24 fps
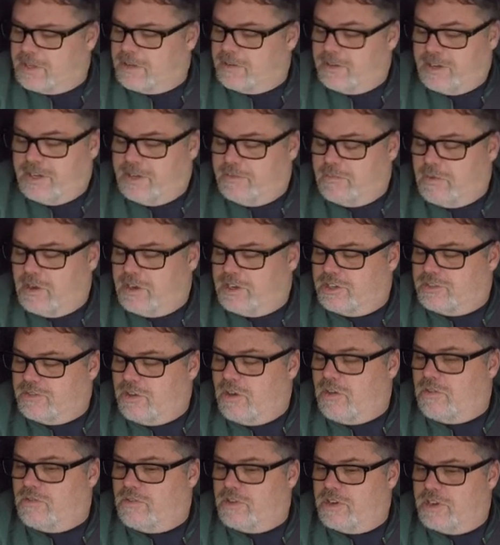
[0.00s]
I need one
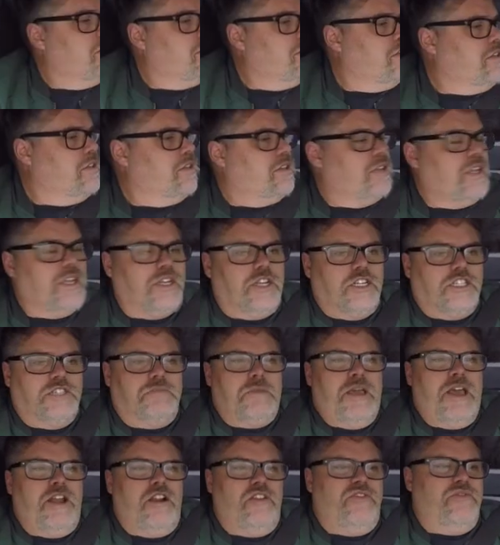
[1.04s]
drone. Like, it doesn't
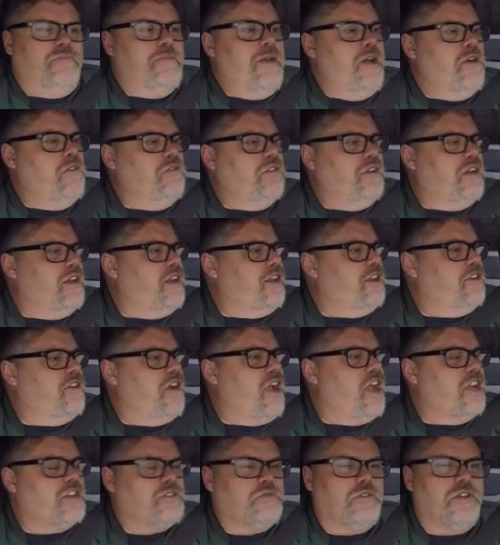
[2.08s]
matter if I'm out and I
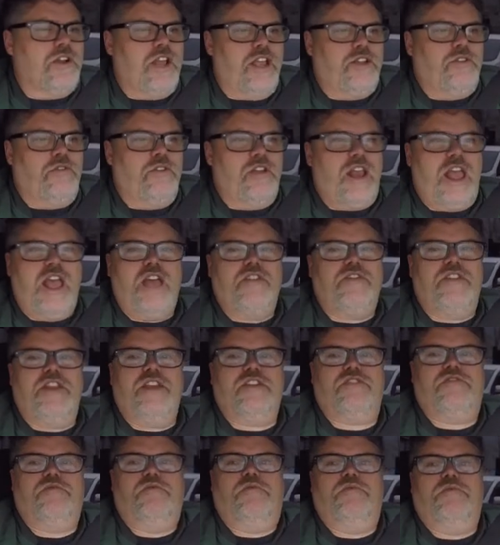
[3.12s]
crash one. I don't have an
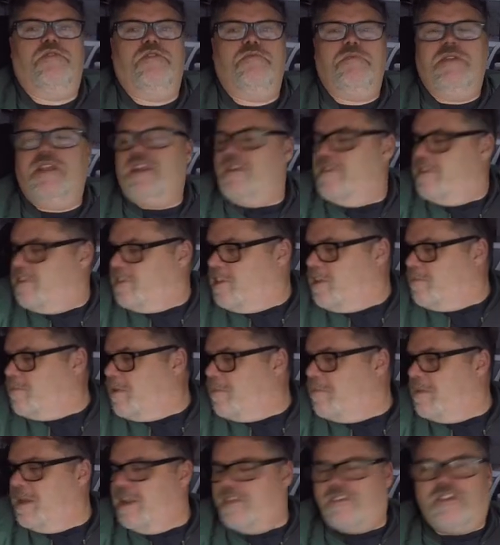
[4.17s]
extra one with me anyways. Like, my
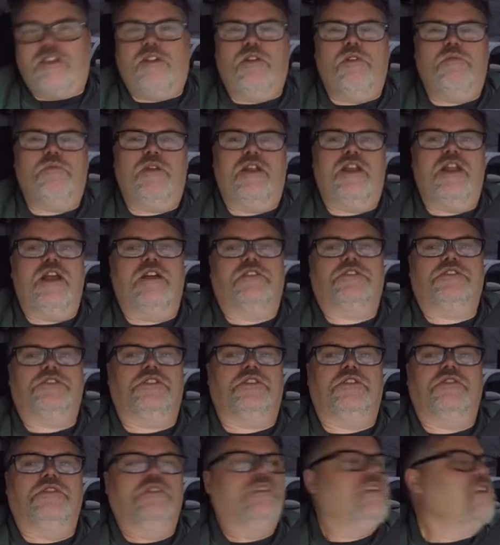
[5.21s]
Mini's at home right now.
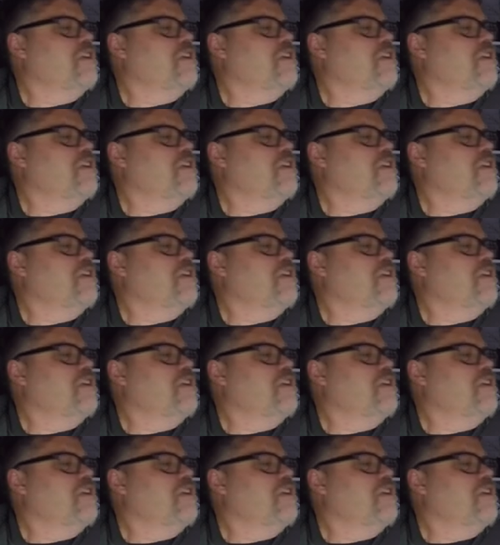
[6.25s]
So